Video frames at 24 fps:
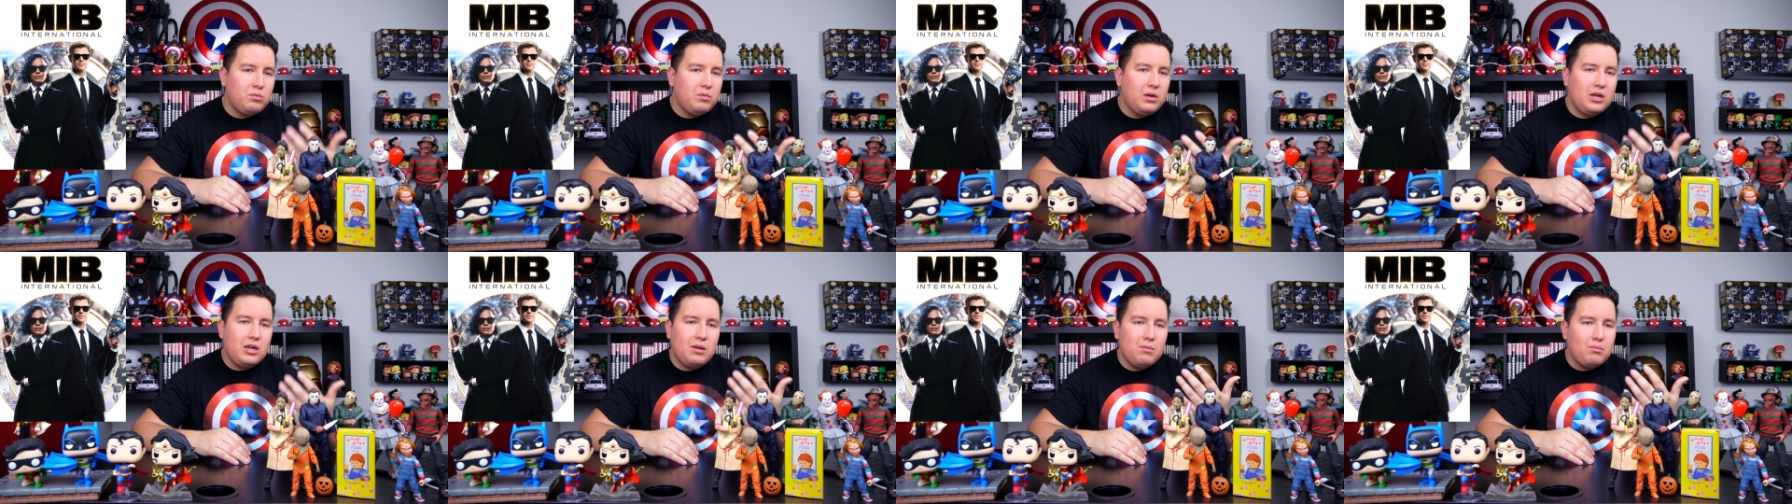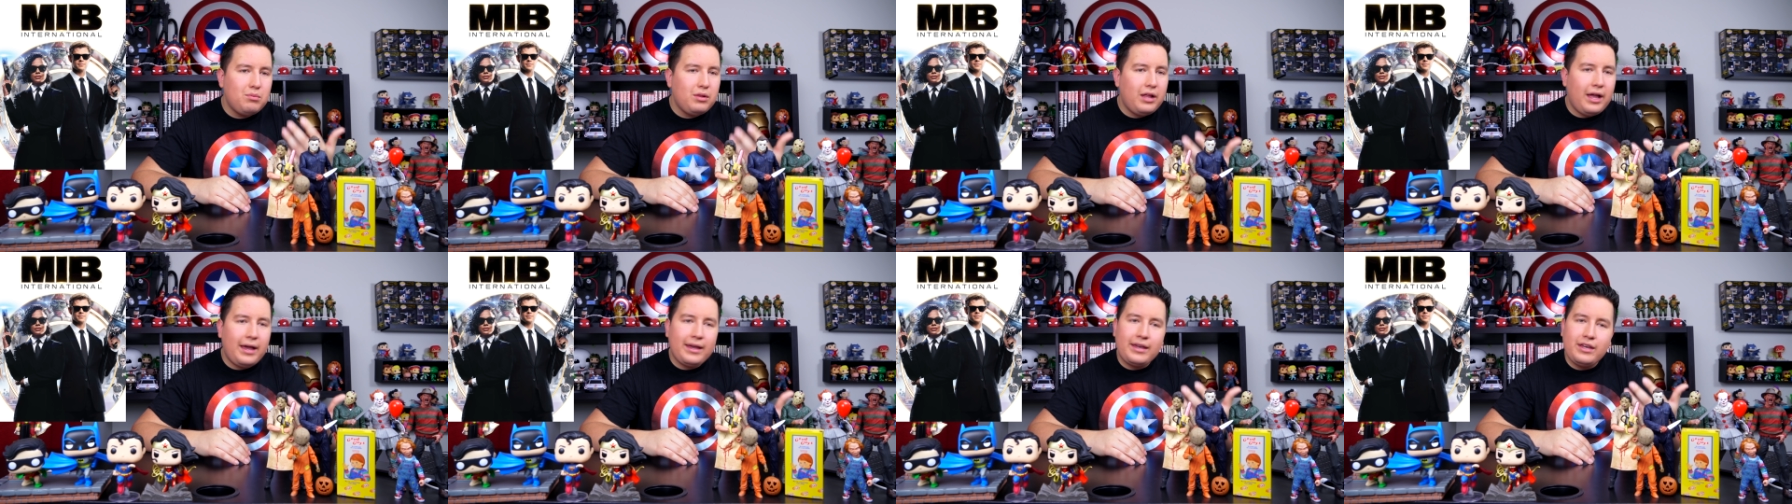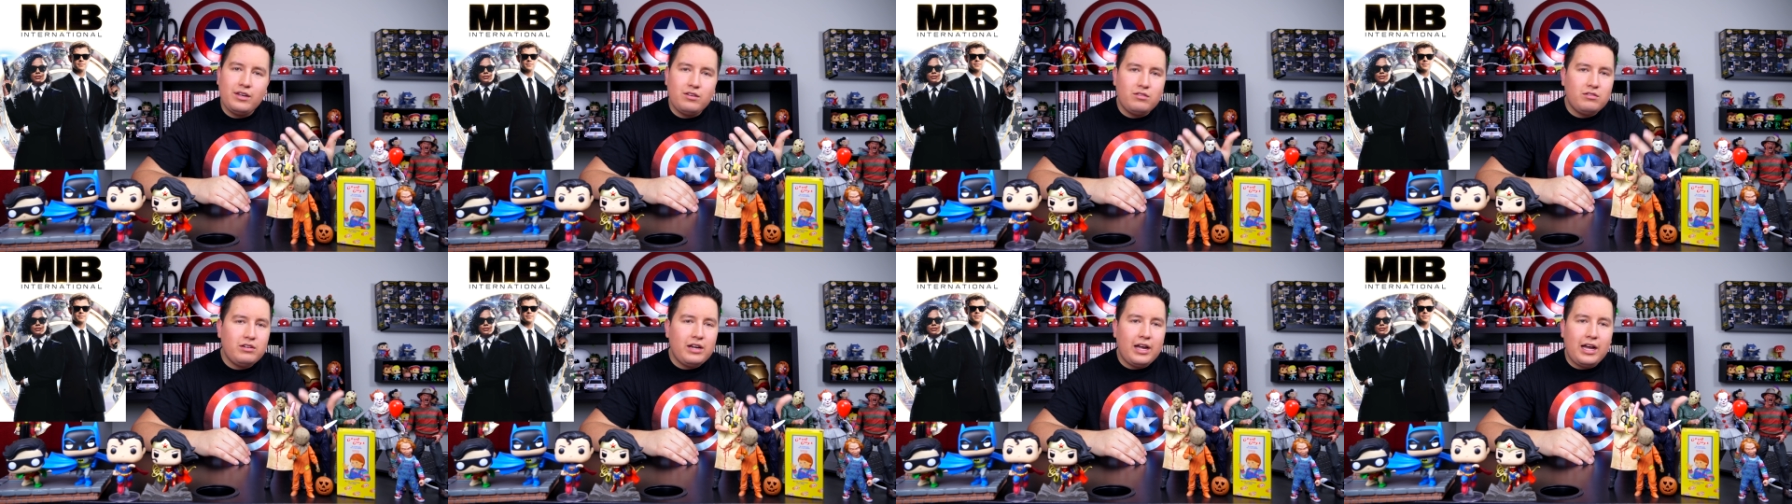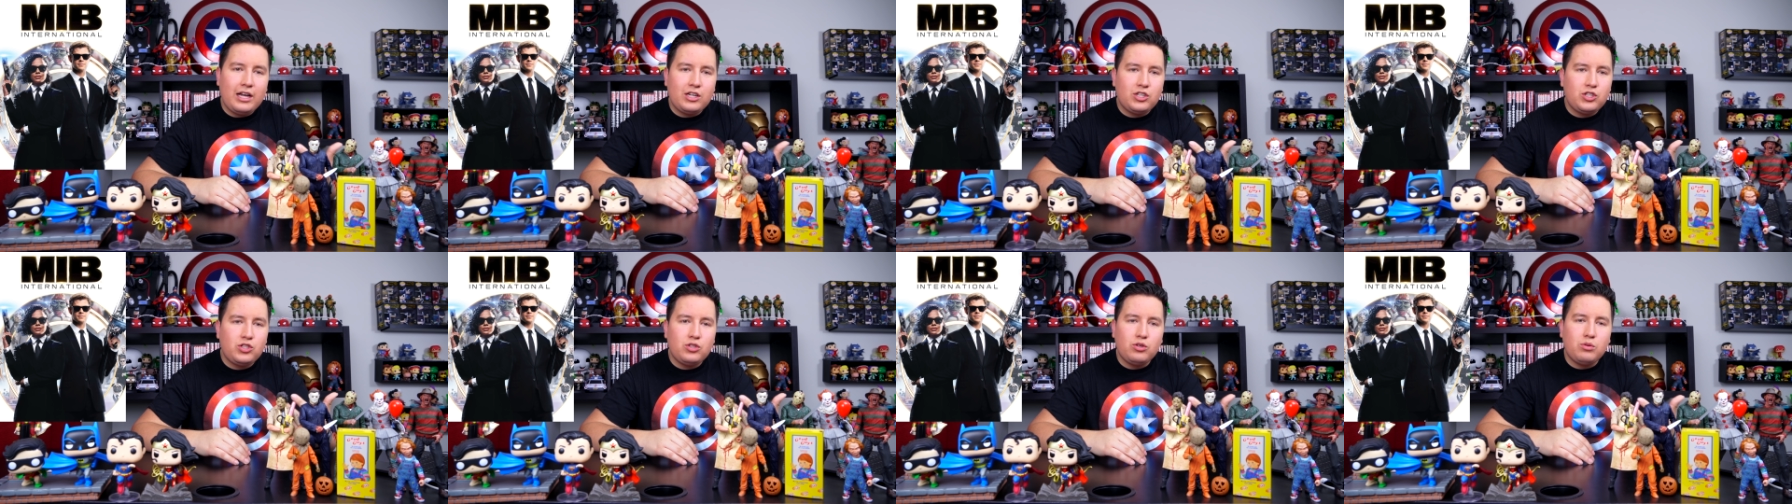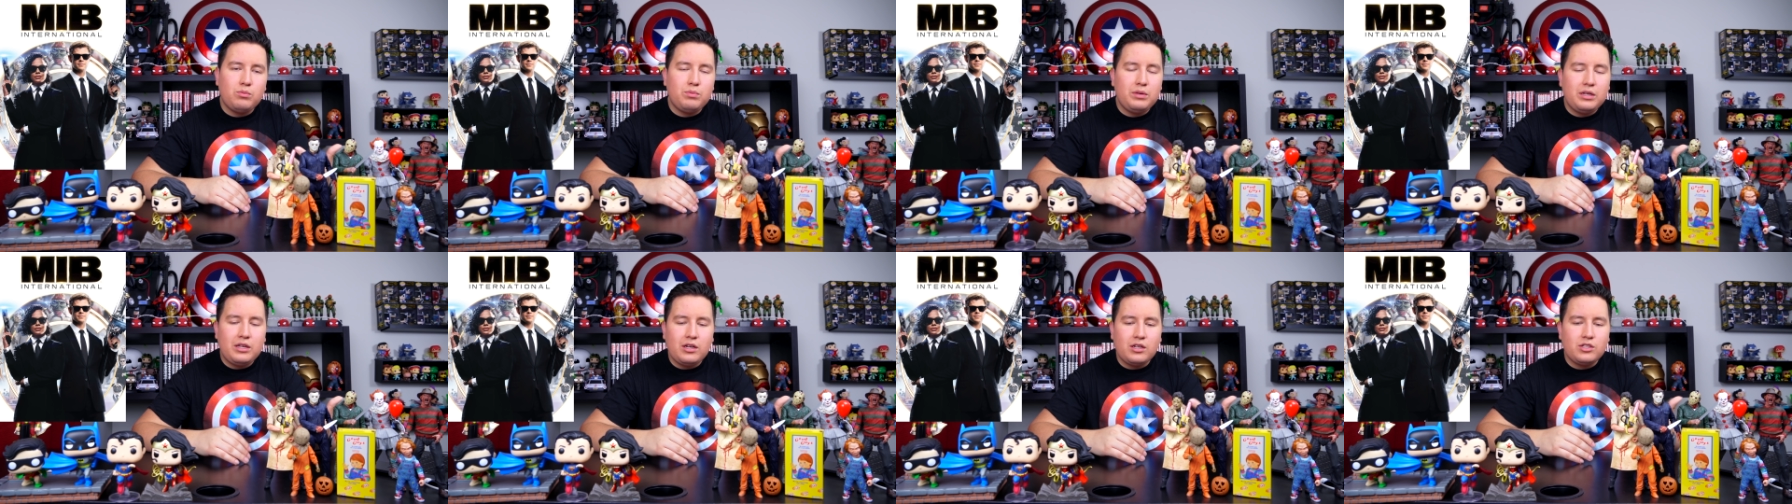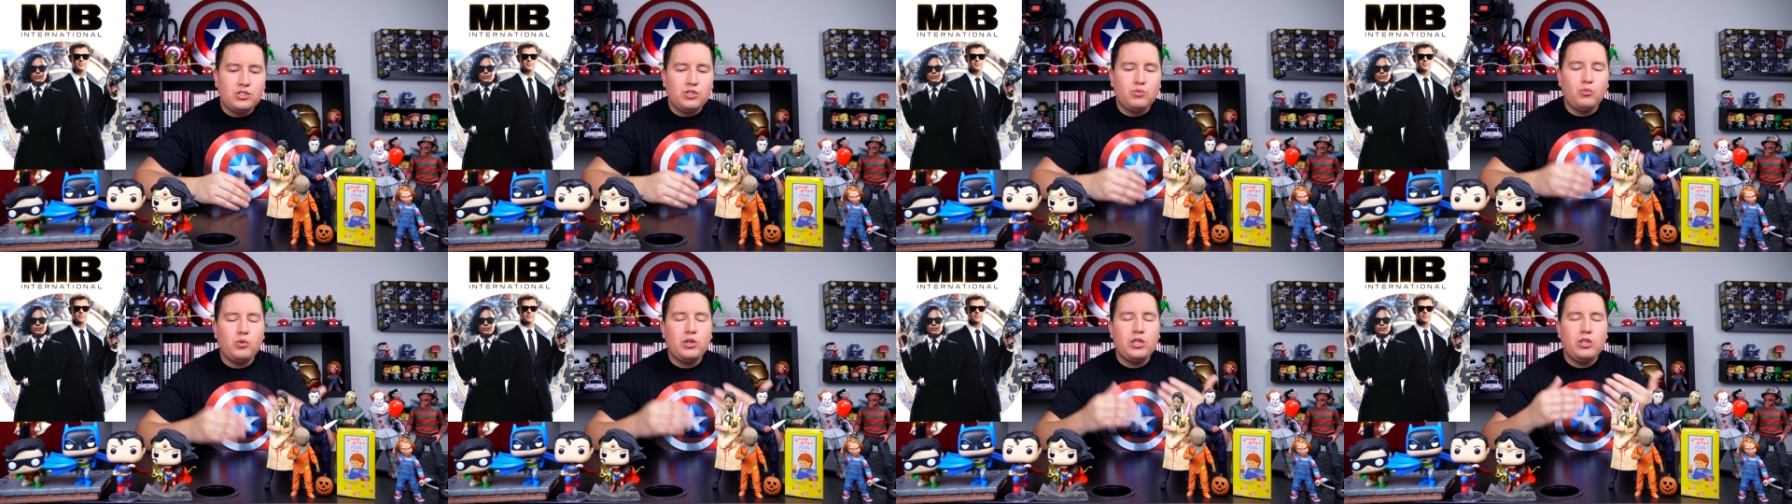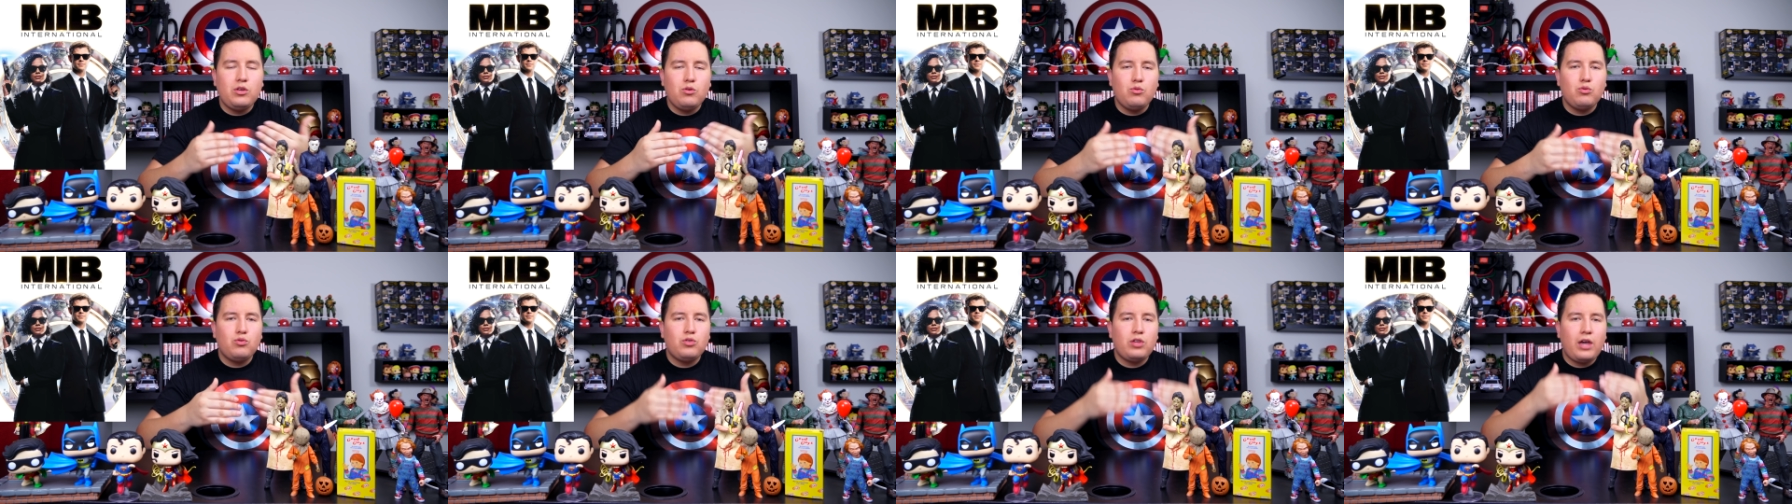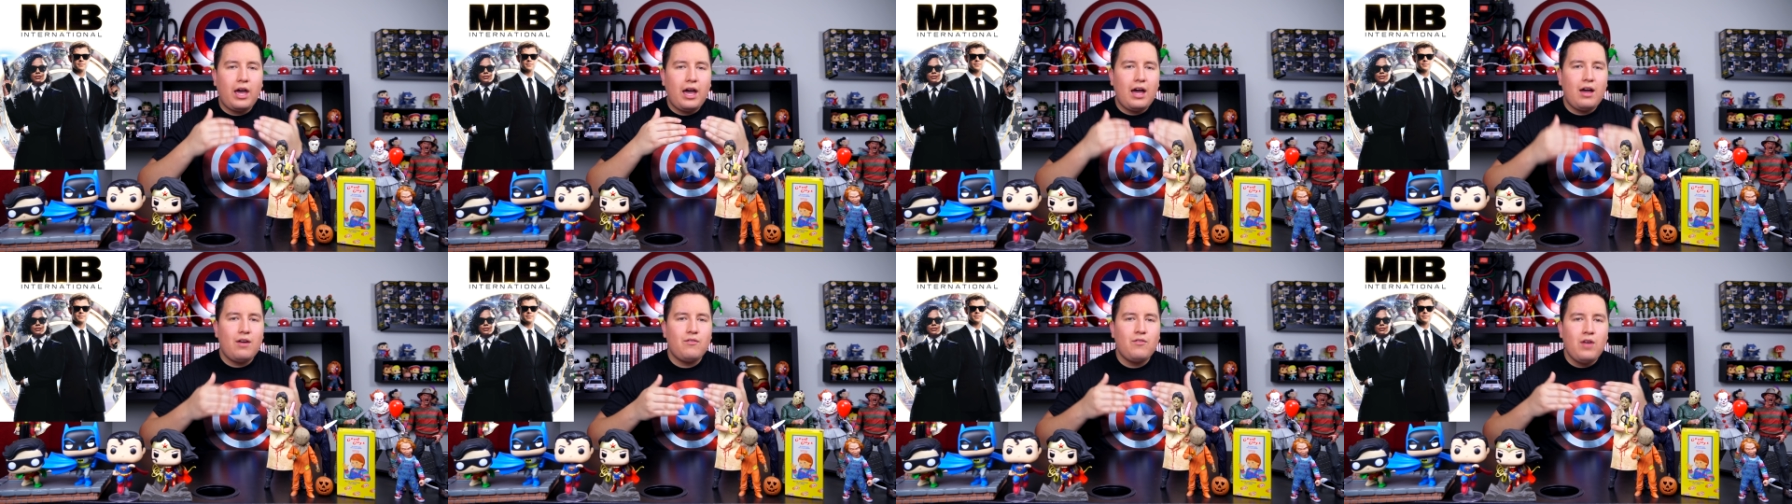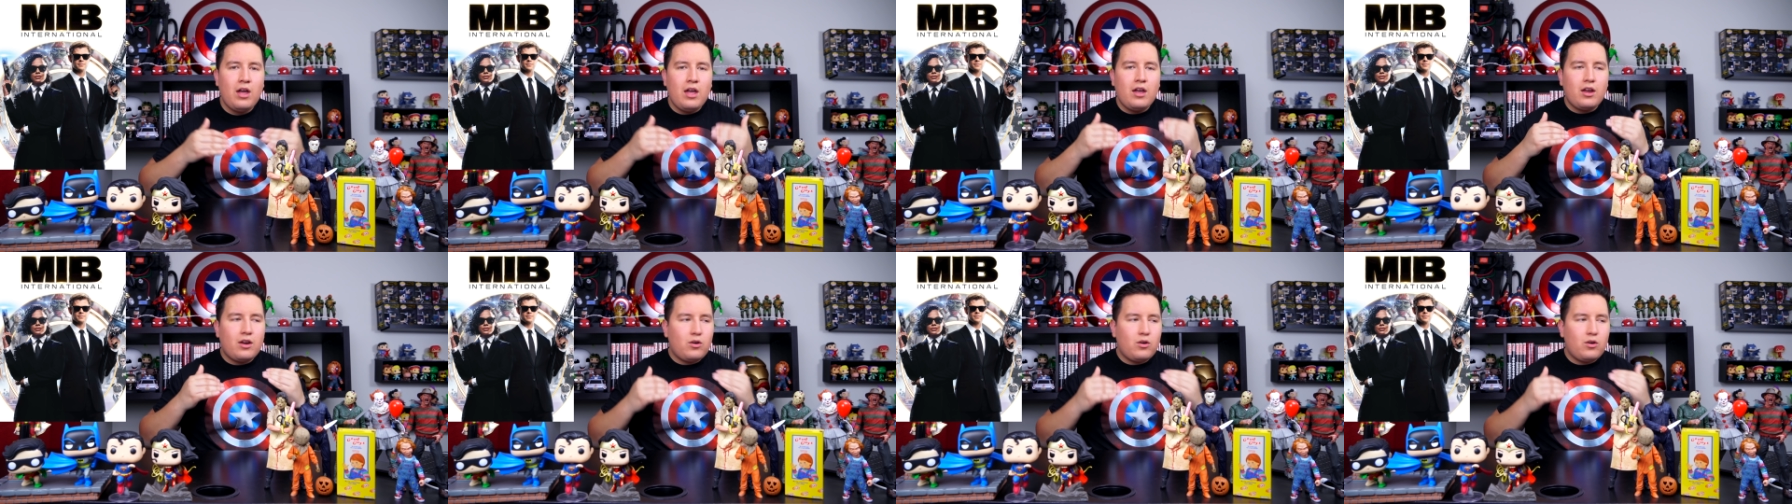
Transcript: Men in Black International because when you have